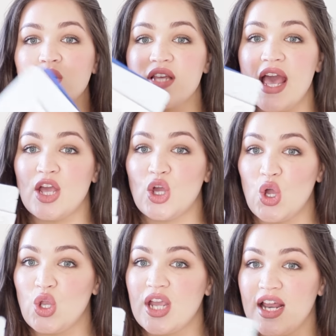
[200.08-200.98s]
bought a
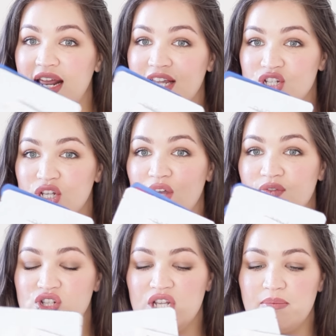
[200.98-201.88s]
good collection
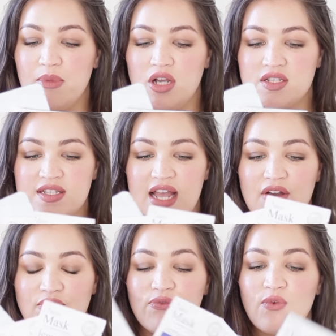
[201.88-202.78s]
of sheet masks. I
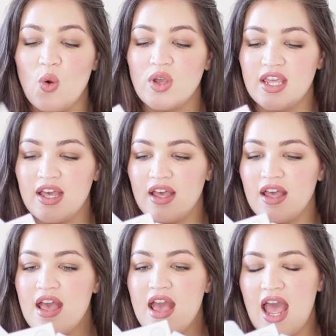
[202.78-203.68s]
have four here,
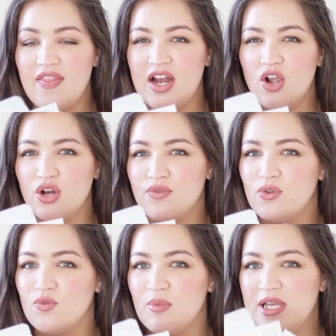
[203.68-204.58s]
and then I got a
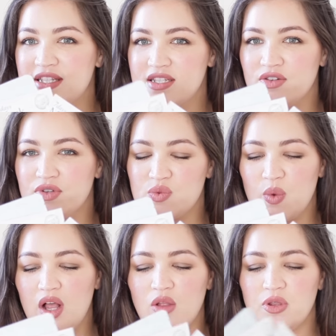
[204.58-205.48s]
few for my sister as
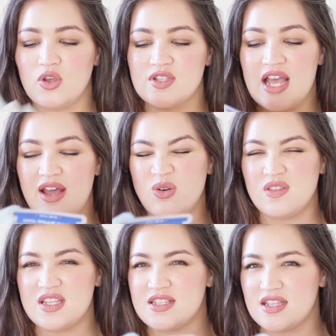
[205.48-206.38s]
well, because I had one
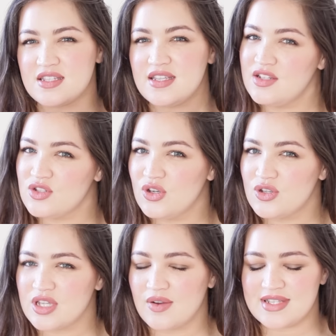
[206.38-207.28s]
of these things sent to
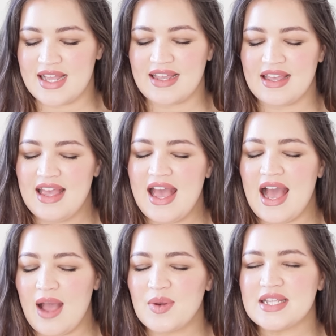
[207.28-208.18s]
her. So I was like,
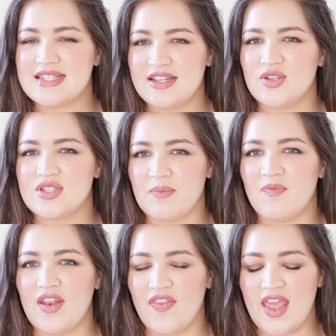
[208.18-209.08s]
I want to send you some
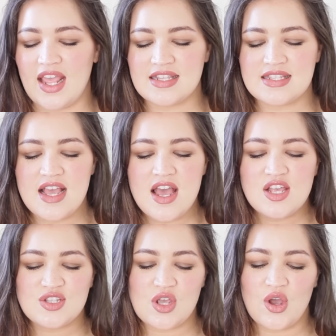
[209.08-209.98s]
fun things.
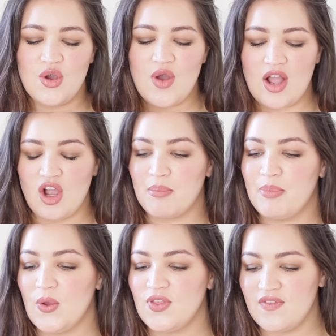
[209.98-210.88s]
So I got
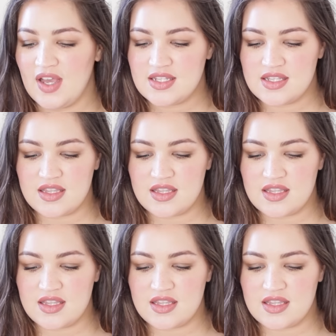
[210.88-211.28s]
both of us